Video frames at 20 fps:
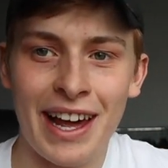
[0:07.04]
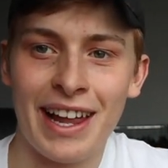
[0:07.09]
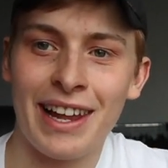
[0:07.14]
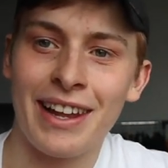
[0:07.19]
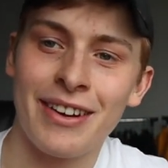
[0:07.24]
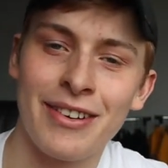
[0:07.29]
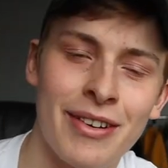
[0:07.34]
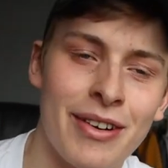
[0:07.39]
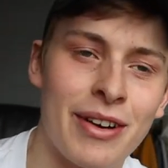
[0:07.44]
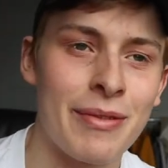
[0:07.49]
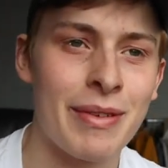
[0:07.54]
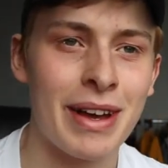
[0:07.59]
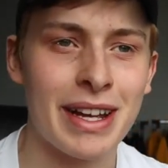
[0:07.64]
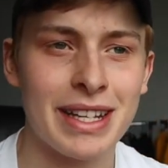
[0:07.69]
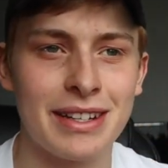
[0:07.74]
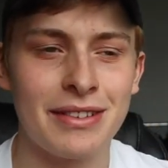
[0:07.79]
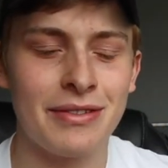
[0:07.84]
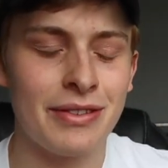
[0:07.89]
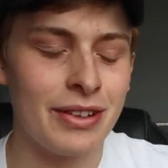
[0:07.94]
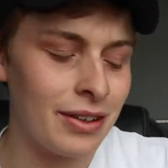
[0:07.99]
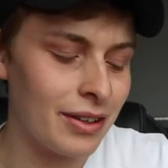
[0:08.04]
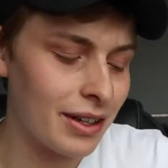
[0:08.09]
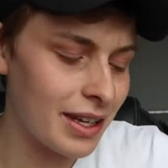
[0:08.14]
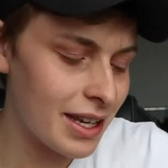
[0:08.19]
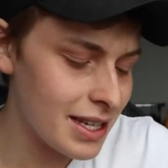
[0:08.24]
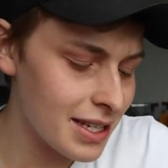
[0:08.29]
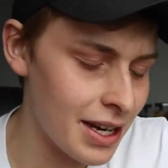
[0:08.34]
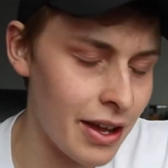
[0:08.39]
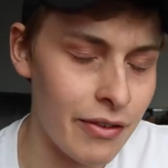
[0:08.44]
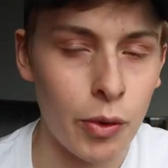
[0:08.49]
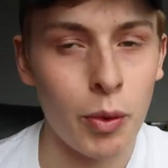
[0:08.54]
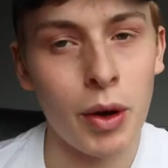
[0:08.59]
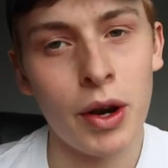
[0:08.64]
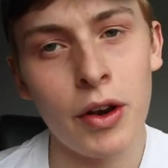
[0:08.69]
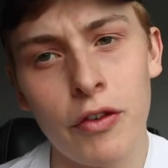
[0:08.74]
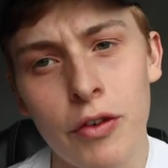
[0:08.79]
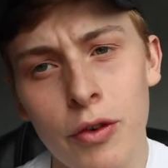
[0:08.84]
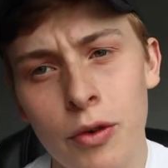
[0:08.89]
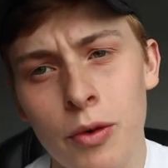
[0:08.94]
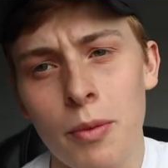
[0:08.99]
Hello, welcome back to the vlog. It's another
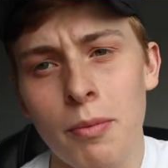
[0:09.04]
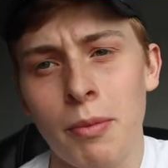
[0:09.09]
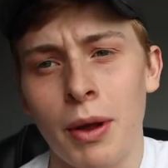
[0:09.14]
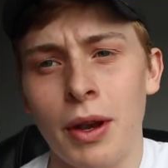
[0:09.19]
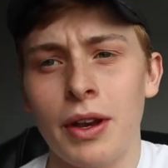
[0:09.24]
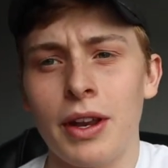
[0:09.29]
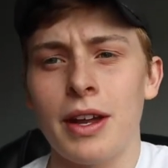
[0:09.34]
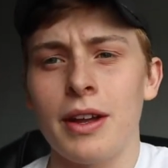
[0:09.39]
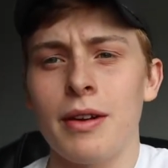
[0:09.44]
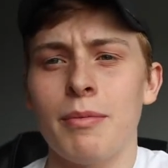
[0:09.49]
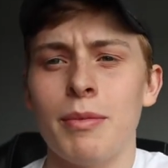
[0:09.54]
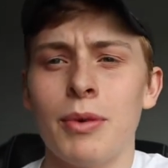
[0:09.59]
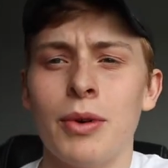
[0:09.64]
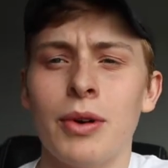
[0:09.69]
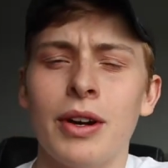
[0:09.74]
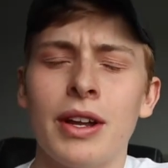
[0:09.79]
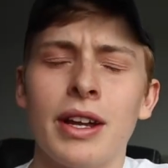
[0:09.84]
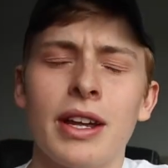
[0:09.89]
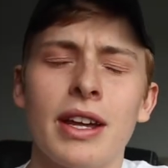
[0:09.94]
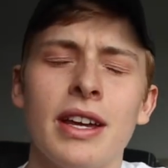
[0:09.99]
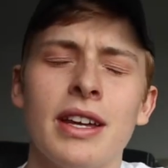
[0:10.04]
wonderful Monday morning.